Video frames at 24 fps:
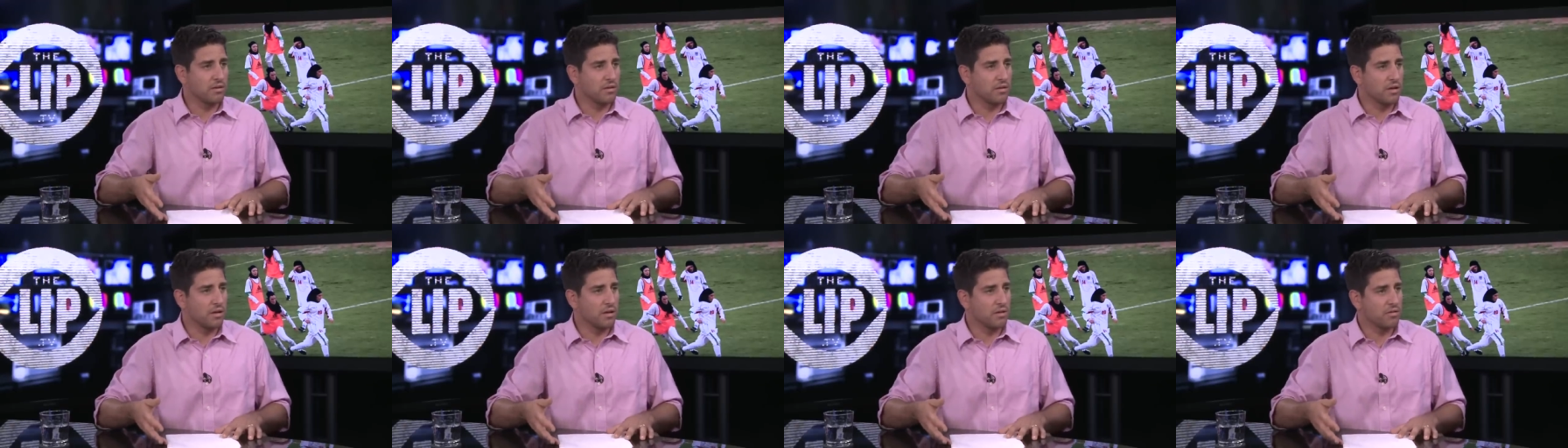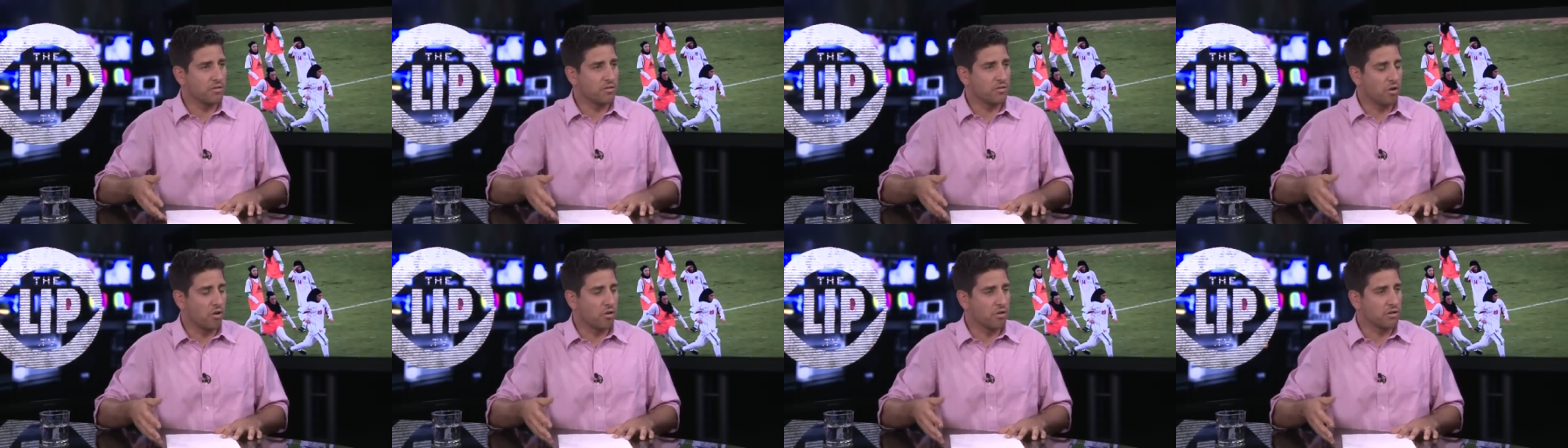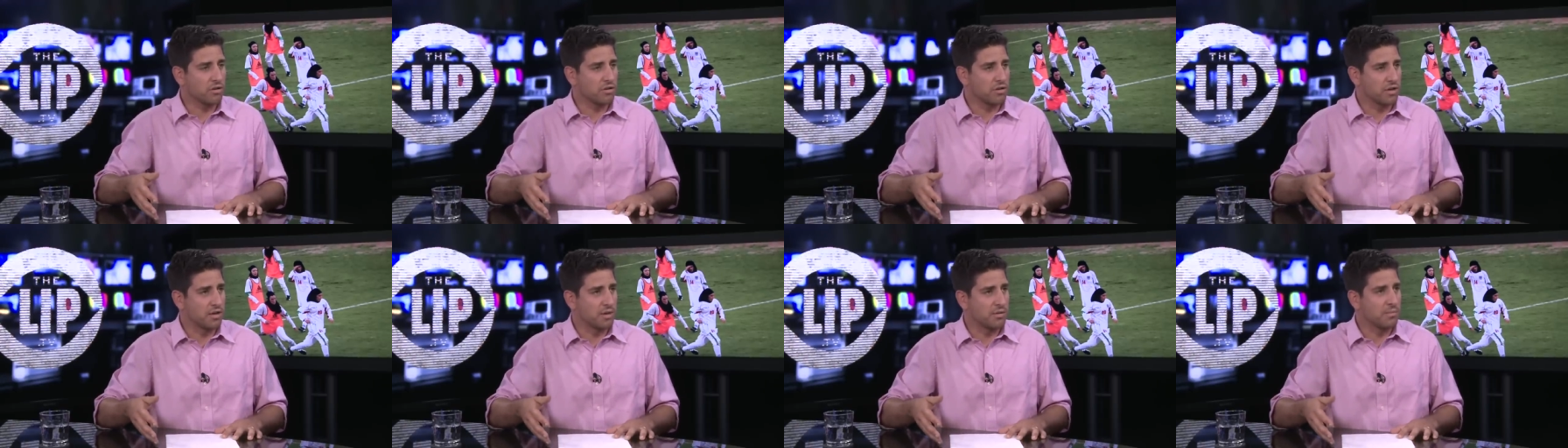the soccer
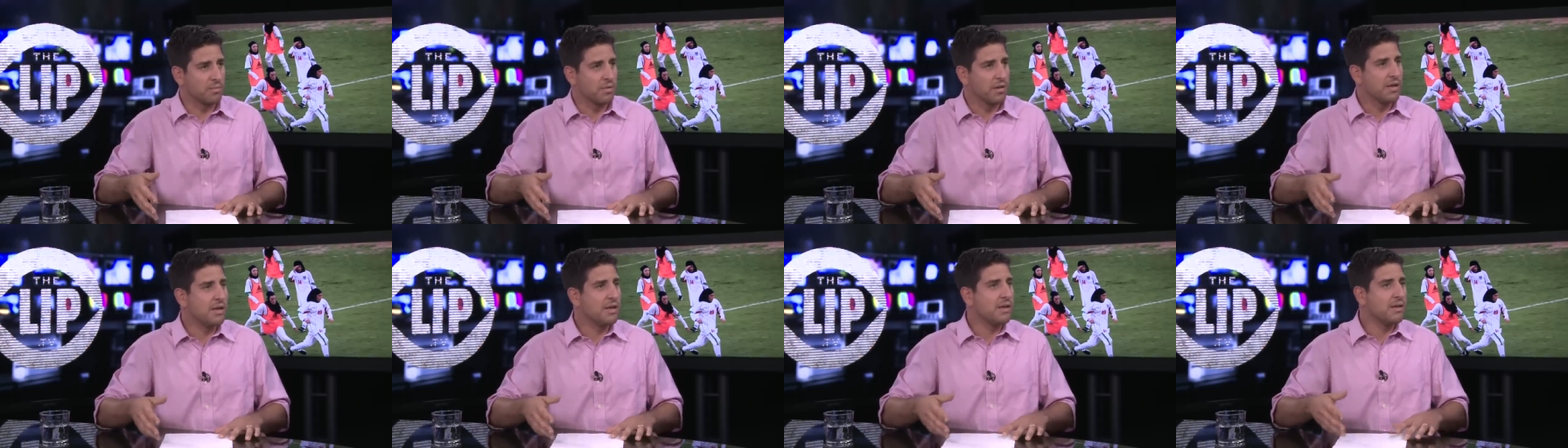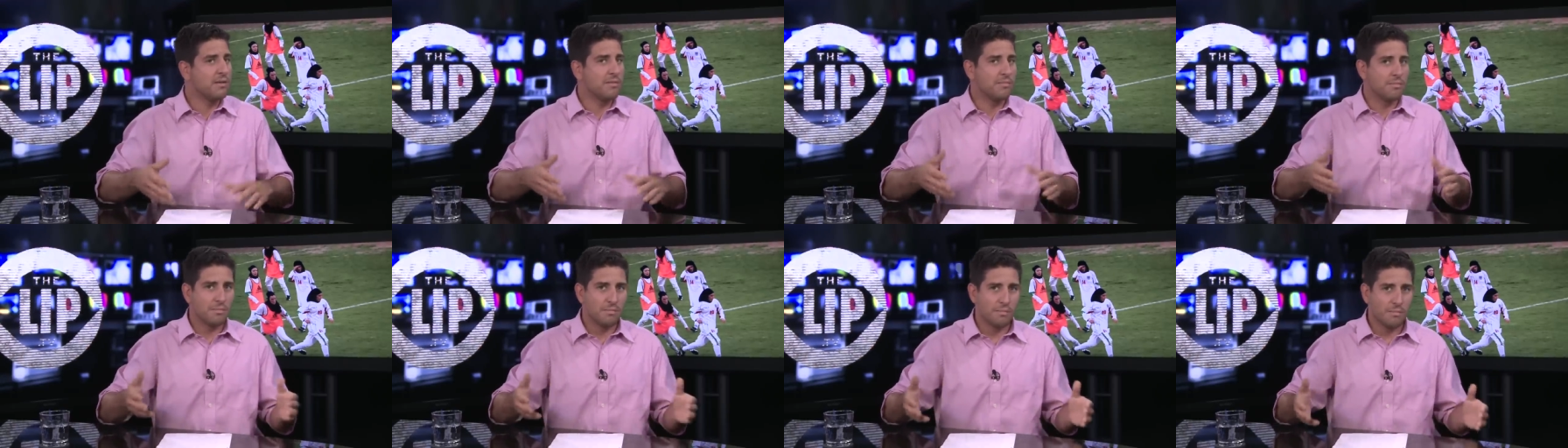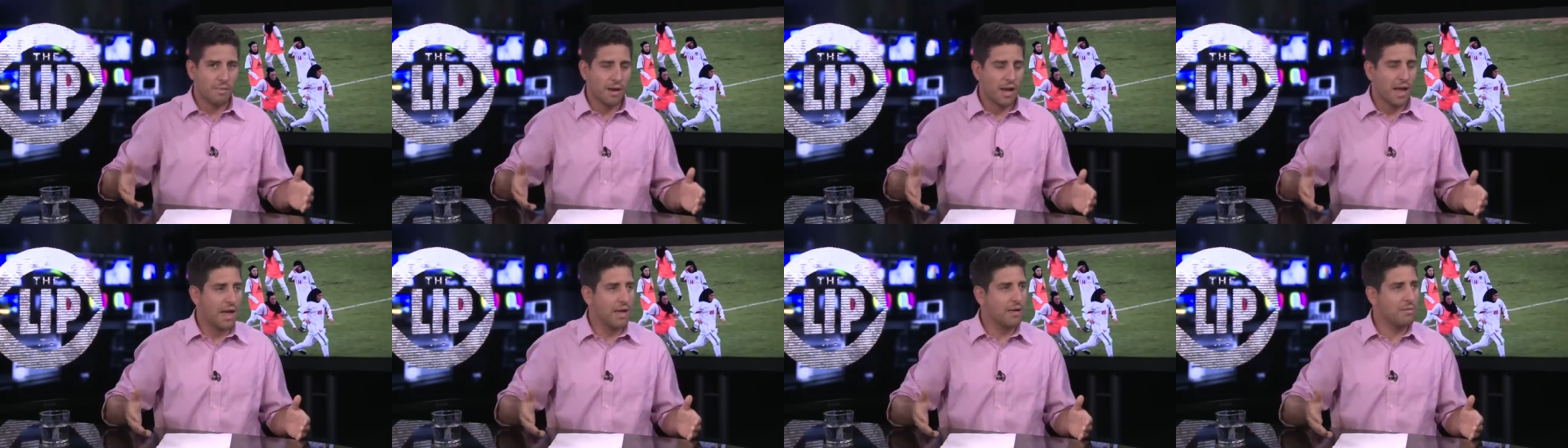team,
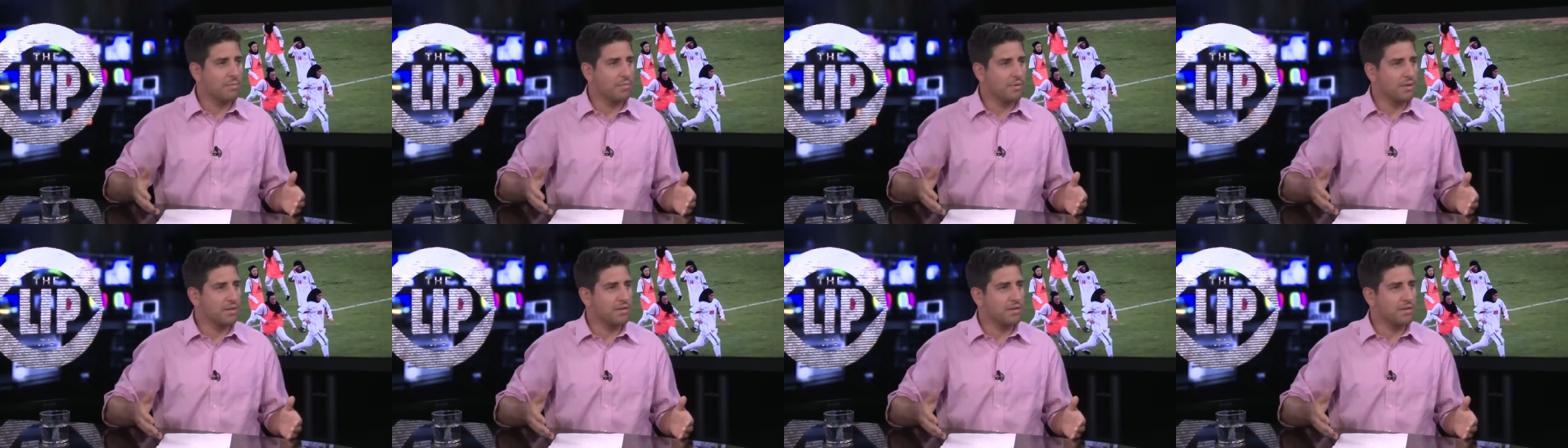might be